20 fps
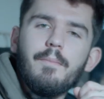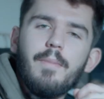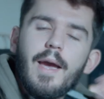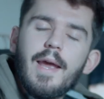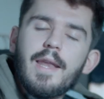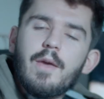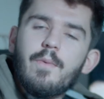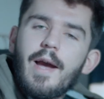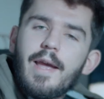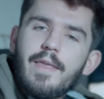But
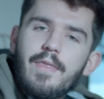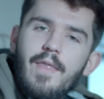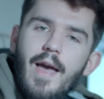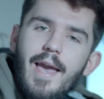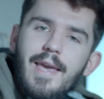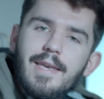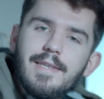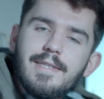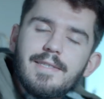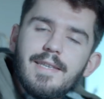anyway,
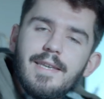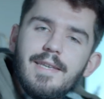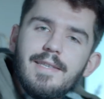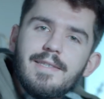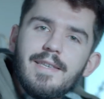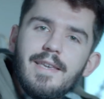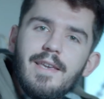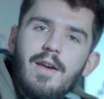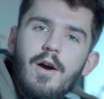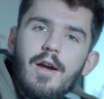that is
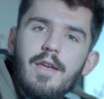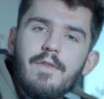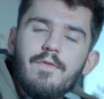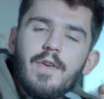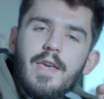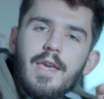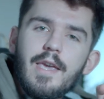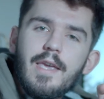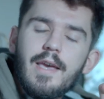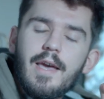
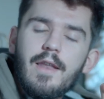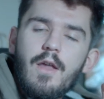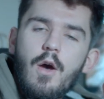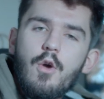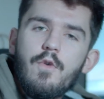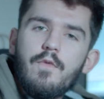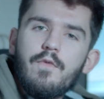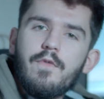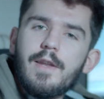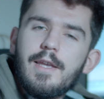CCIV and
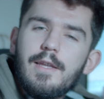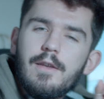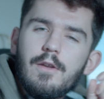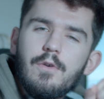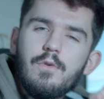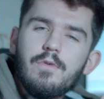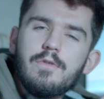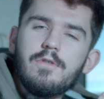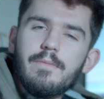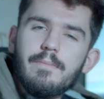hopefully
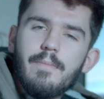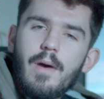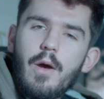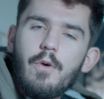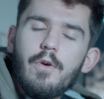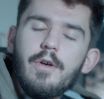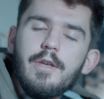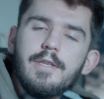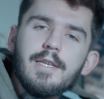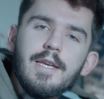Lucid
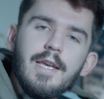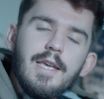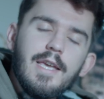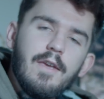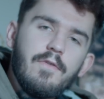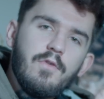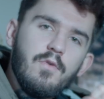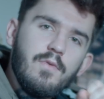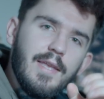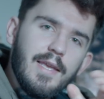Motors.
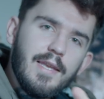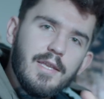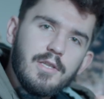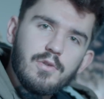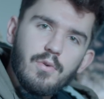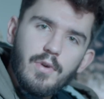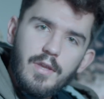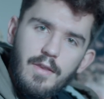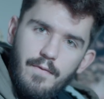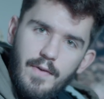If you did
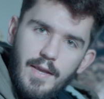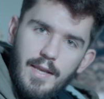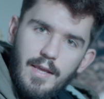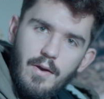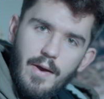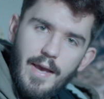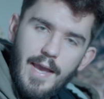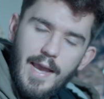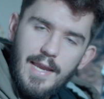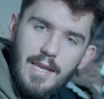enjoy the
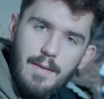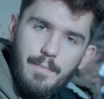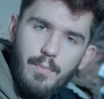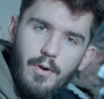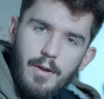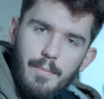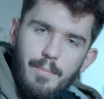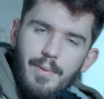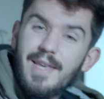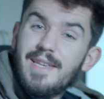video at any
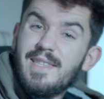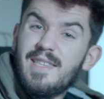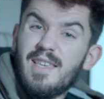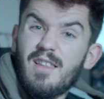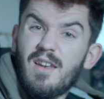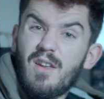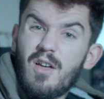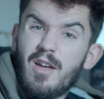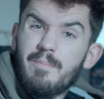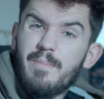point, please
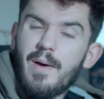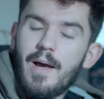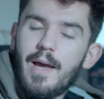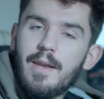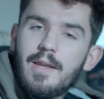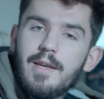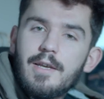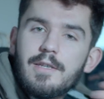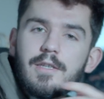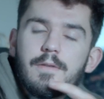hit the like
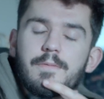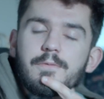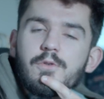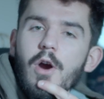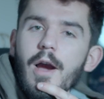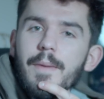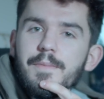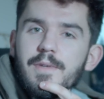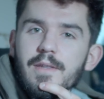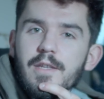button,
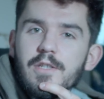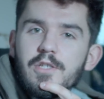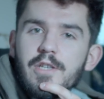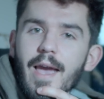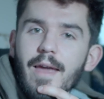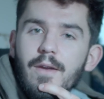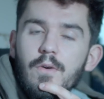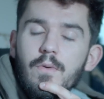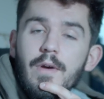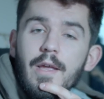subscribe to the
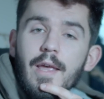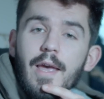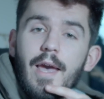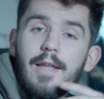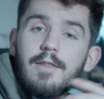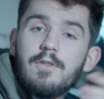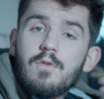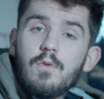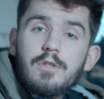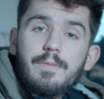channel,
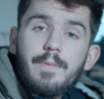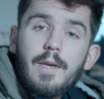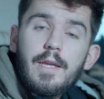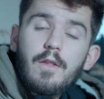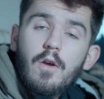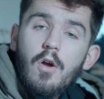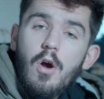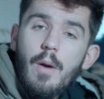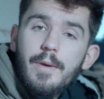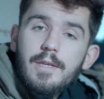and talk to me
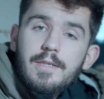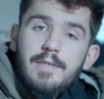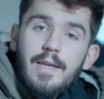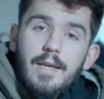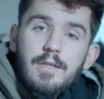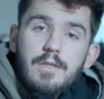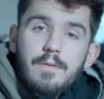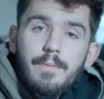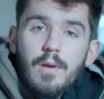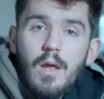in the comment
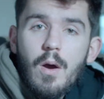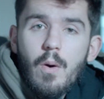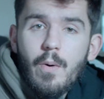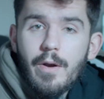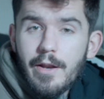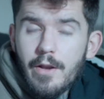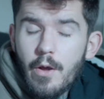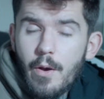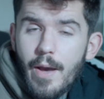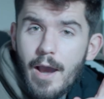section below. I
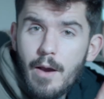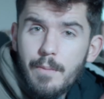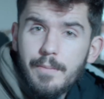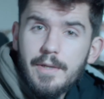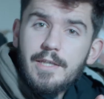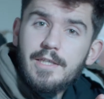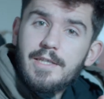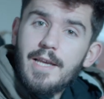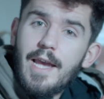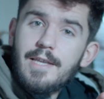want to know how
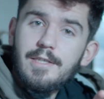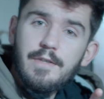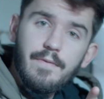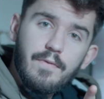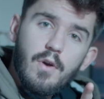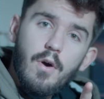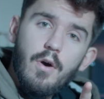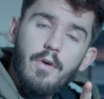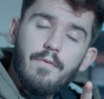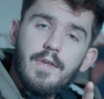many shares
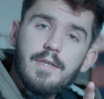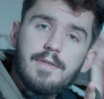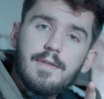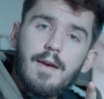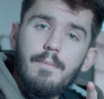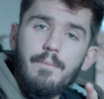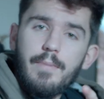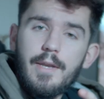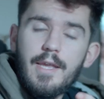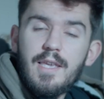you've got of this
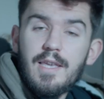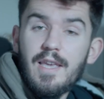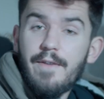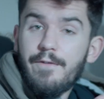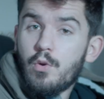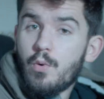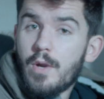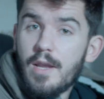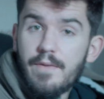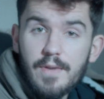company,
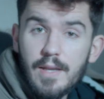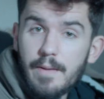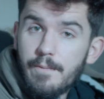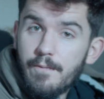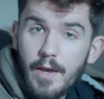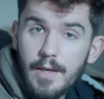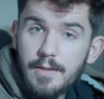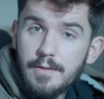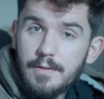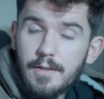if you're even
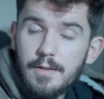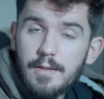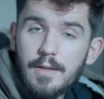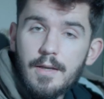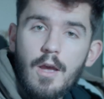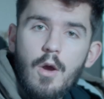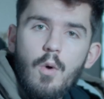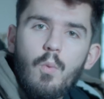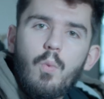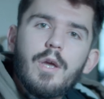invested,
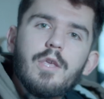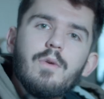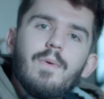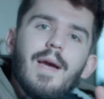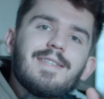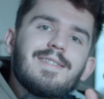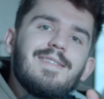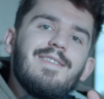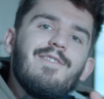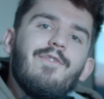what you
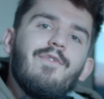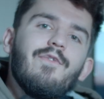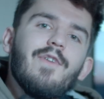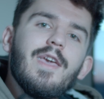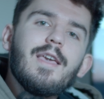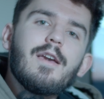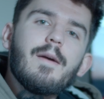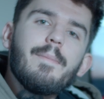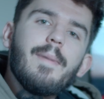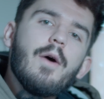actually
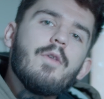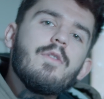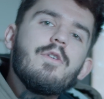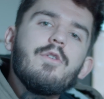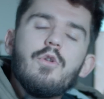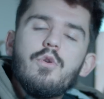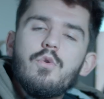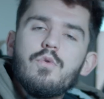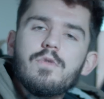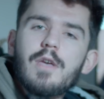think about the
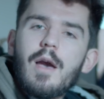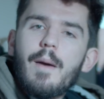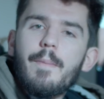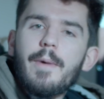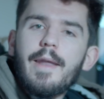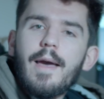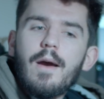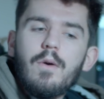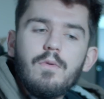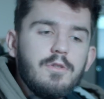news
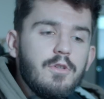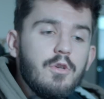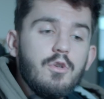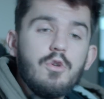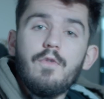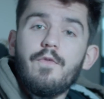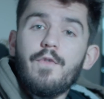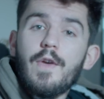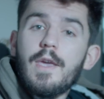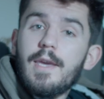coming out. Do
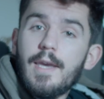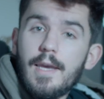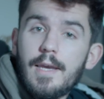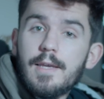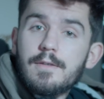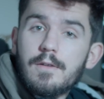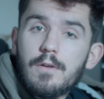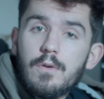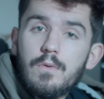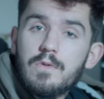you think it
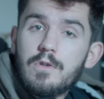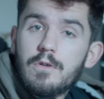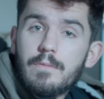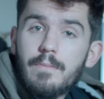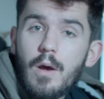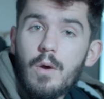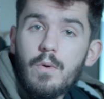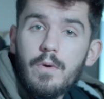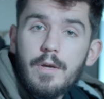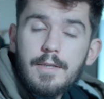is Lucid
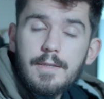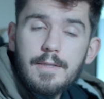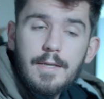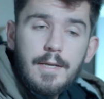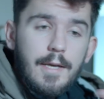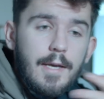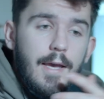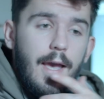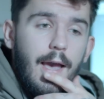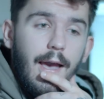Motors?
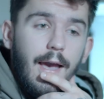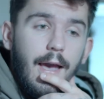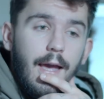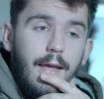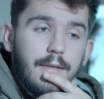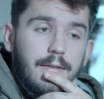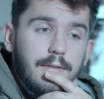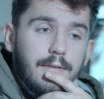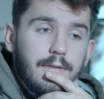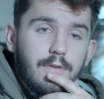
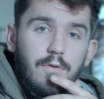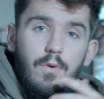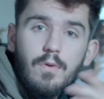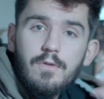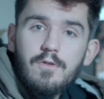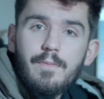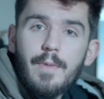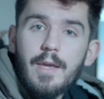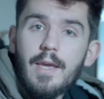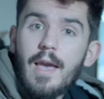And
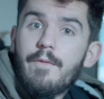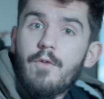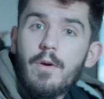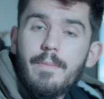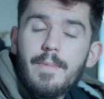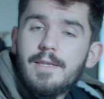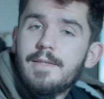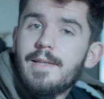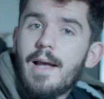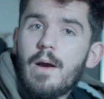talk to me. Have I
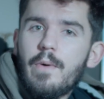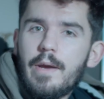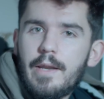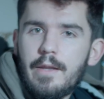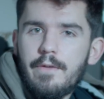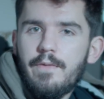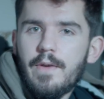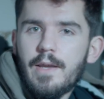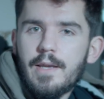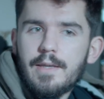missed out
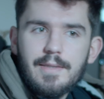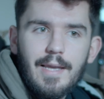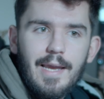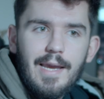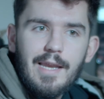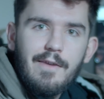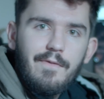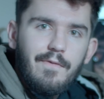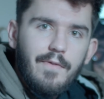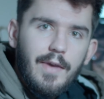anything? Is there
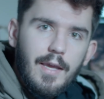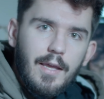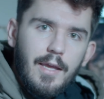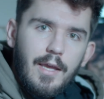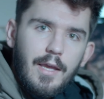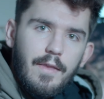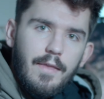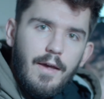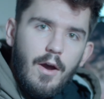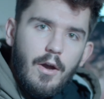anything
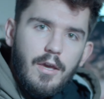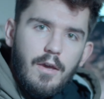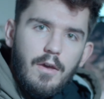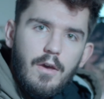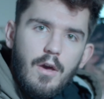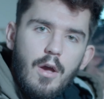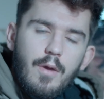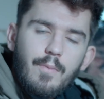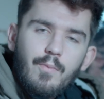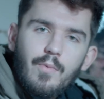that I can
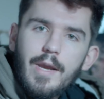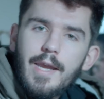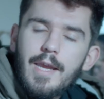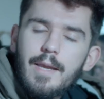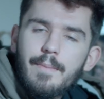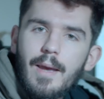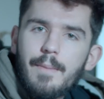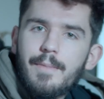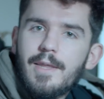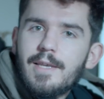go and
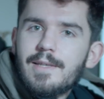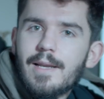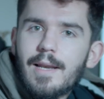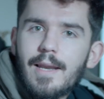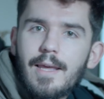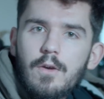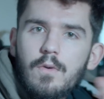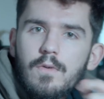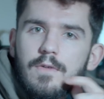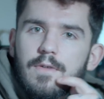read? Maybe there's a
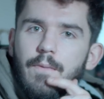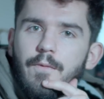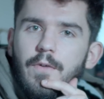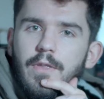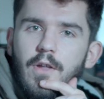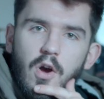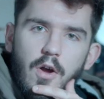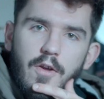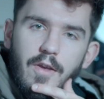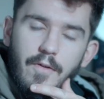link or
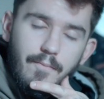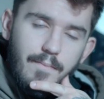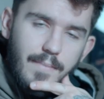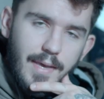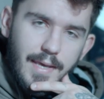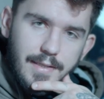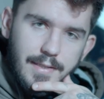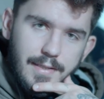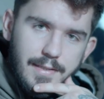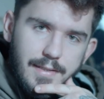something that I have
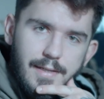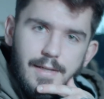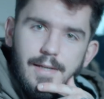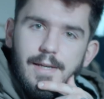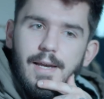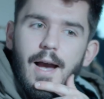missed.